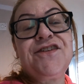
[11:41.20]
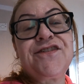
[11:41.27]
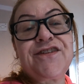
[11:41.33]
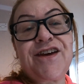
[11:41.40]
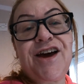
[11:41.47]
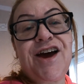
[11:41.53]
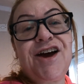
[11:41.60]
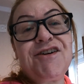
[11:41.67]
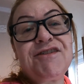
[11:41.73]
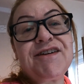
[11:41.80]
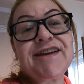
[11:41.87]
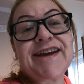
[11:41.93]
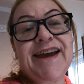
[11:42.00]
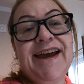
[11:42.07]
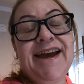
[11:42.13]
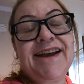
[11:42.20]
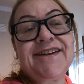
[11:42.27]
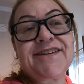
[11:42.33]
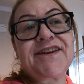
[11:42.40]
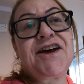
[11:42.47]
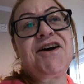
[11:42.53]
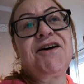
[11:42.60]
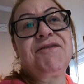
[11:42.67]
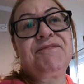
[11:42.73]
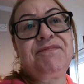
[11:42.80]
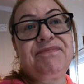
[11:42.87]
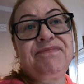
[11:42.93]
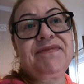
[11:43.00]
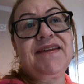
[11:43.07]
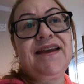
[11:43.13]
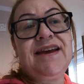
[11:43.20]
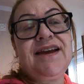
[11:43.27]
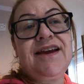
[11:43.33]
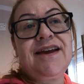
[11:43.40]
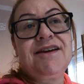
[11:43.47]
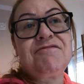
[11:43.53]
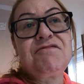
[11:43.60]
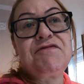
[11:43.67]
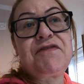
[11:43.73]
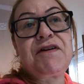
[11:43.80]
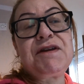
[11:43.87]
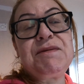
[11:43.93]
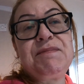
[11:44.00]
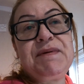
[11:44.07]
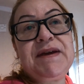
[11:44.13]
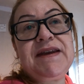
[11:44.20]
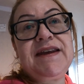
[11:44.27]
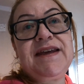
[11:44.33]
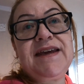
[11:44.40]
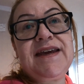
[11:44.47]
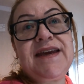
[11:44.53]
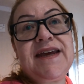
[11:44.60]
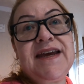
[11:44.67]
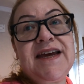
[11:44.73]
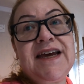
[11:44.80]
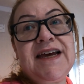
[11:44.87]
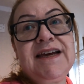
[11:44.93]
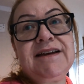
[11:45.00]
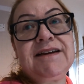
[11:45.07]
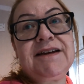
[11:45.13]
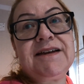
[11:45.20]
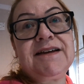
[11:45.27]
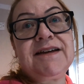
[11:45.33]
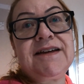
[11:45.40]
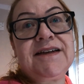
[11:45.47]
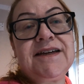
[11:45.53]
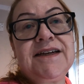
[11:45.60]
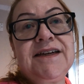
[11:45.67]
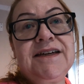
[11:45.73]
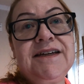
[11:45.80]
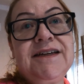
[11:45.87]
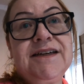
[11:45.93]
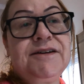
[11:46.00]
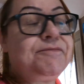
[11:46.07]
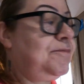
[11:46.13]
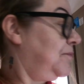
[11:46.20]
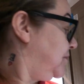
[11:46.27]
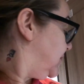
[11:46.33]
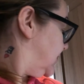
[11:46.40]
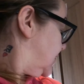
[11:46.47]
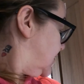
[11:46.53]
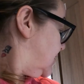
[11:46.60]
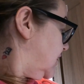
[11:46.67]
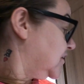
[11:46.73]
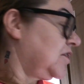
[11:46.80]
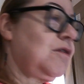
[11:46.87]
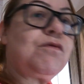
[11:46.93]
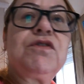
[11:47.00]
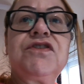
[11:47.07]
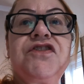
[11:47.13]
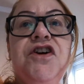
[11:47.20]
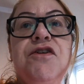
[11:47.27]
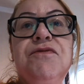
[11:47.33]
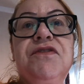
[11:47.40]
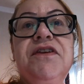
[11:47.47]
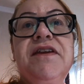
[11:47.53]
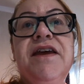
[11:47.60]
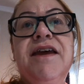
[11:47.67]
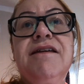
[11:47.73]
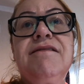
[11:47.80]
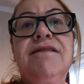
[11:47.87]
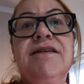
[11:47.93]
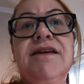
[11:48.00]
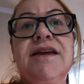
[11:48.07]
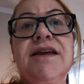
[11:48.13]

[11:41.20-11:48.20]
so, yeah, so we've only been here um, I don't. What time is it now?